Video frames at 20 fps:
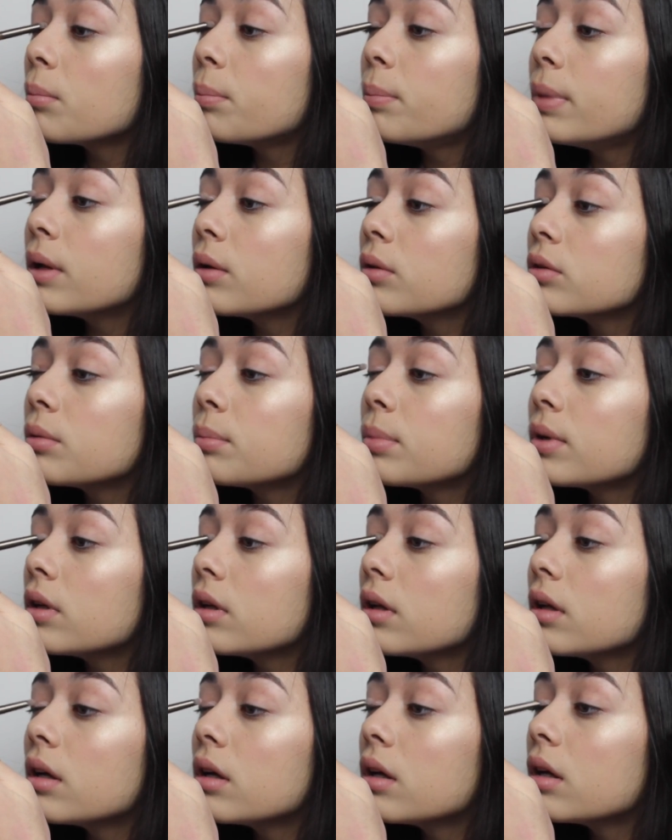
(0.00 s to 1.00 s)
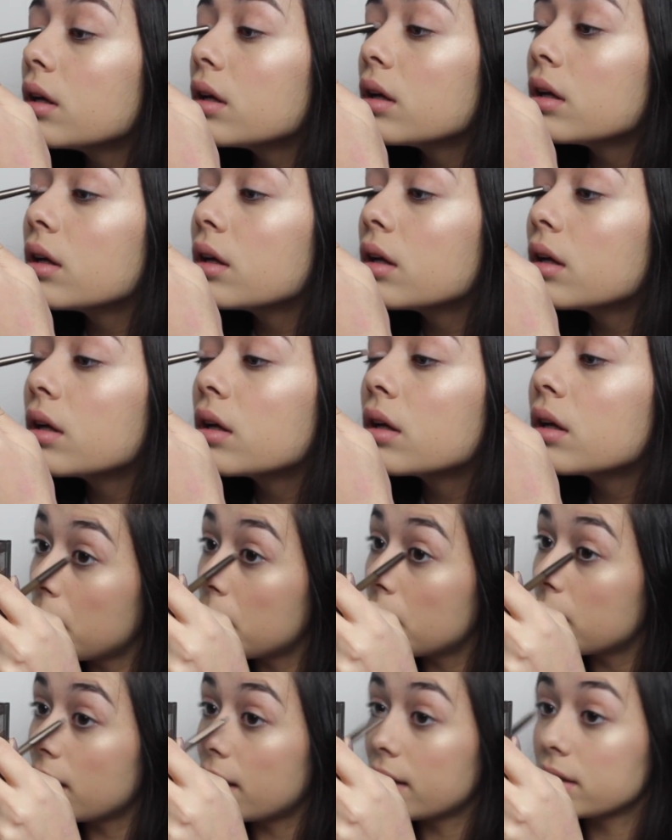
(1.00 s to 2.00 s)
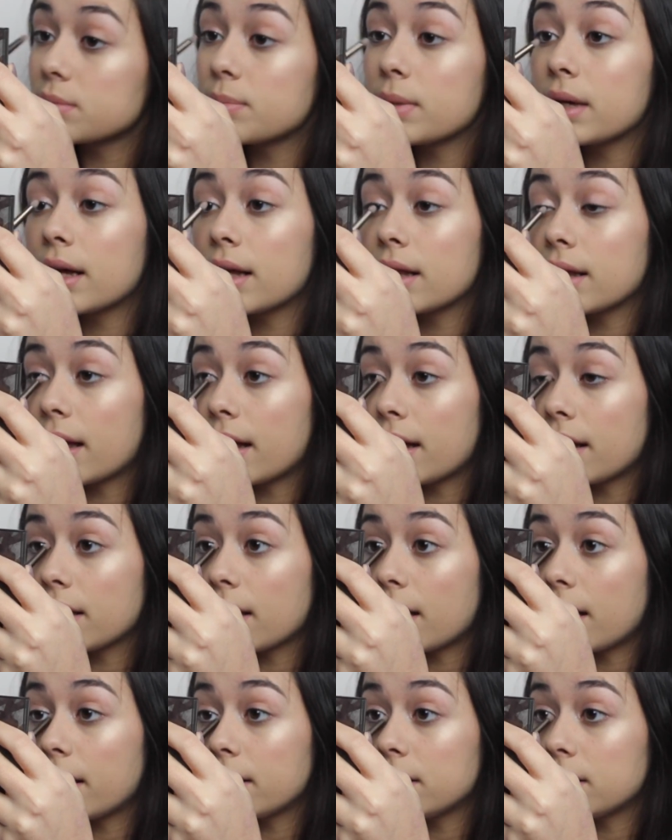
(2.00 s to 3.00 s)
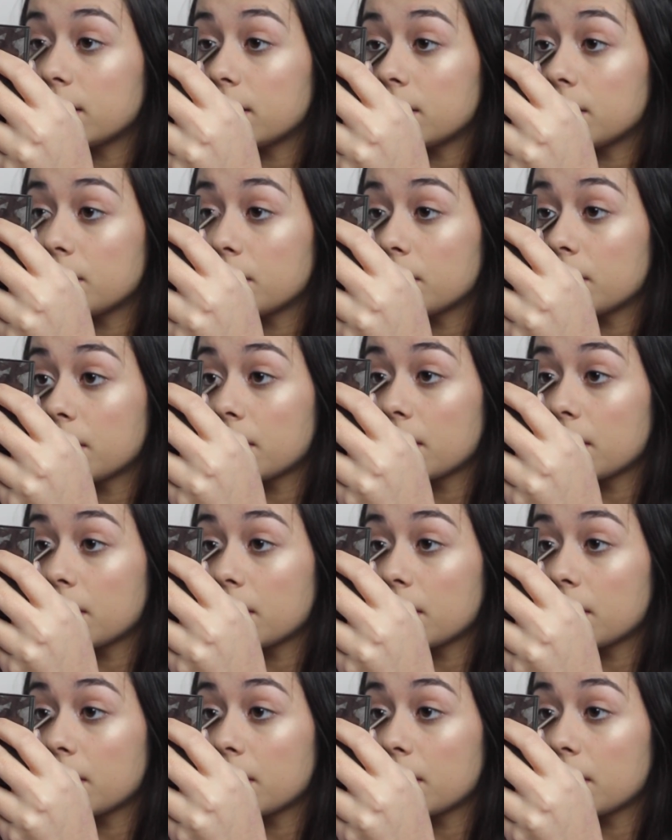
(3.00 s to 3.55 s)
buildable. Who likes PLL? I do.